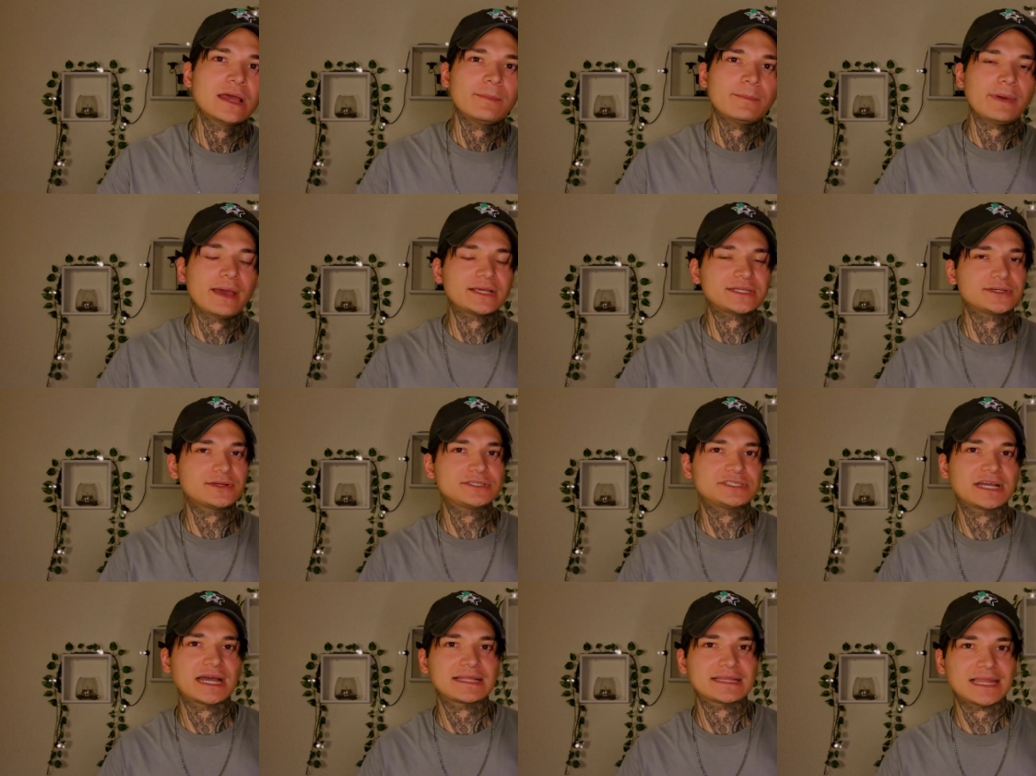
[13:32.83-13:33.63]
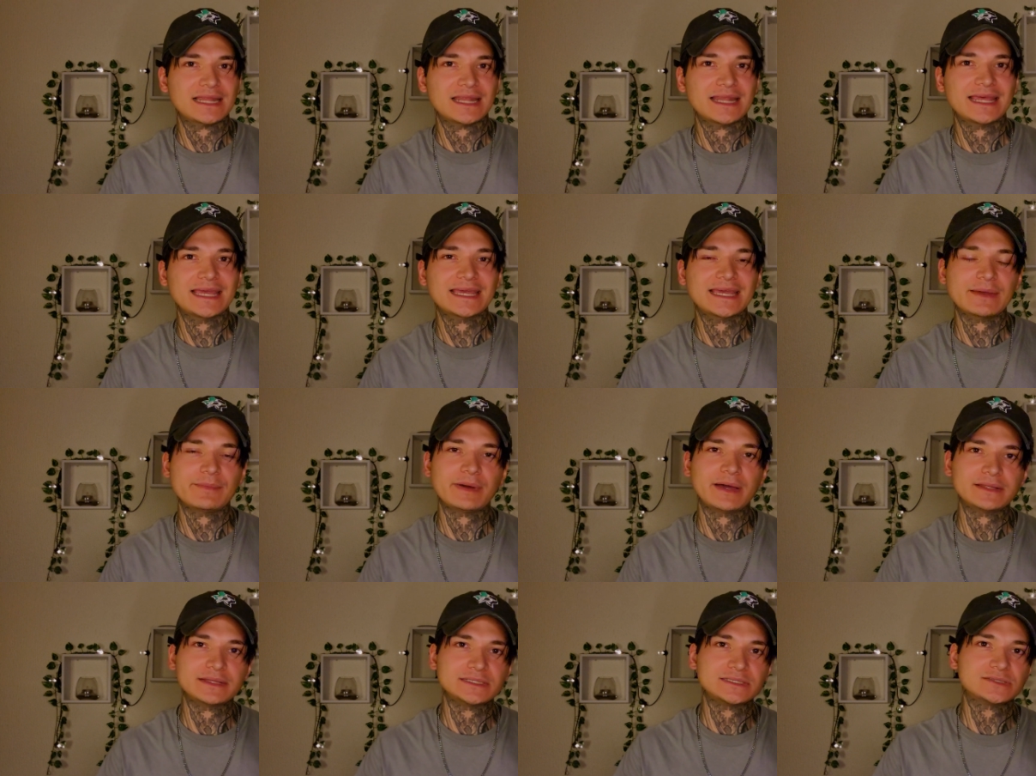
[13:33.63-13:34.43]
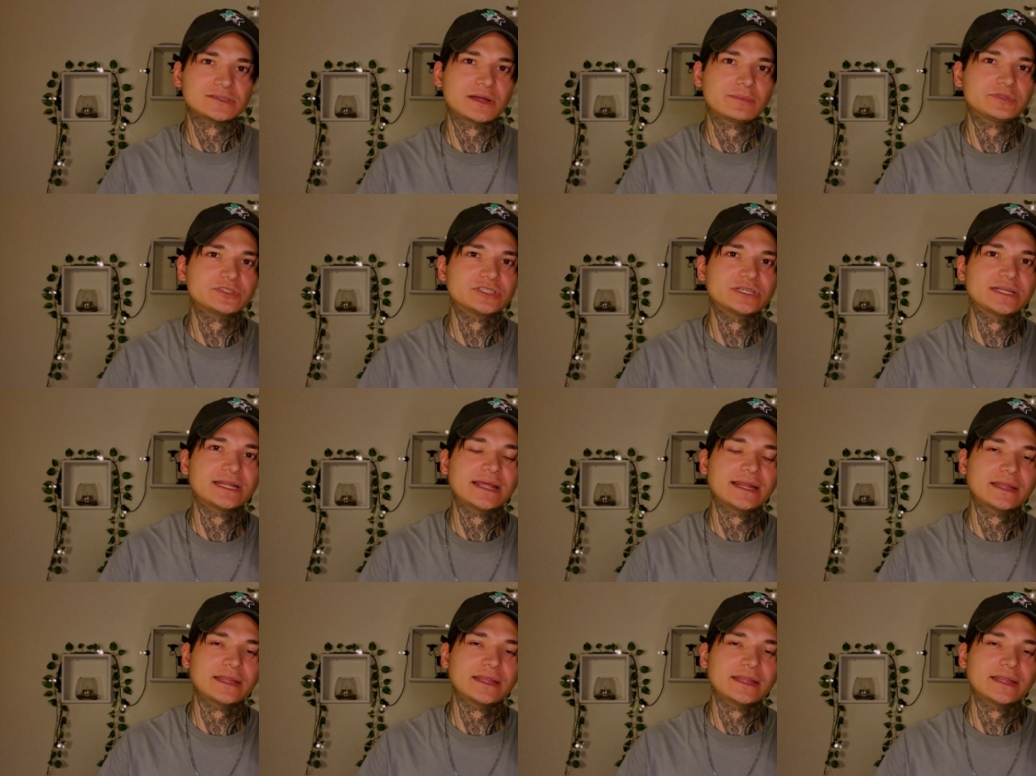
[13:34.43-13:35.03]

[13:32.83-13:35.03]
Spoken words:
make sure you check out the link in my description